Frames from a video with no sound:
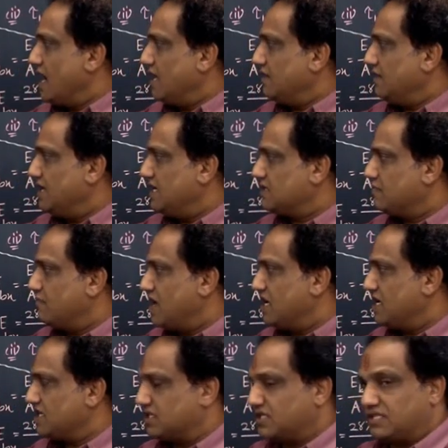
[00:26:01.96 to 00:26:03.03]
And this
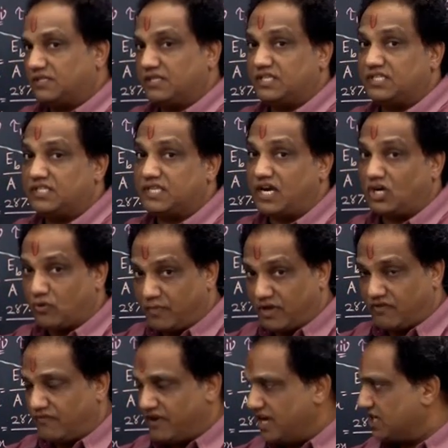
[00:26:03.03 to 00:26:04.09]
mass, this is
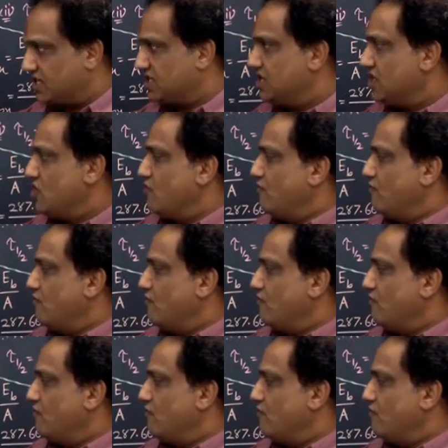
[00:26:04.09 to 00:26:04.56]
atomic weight.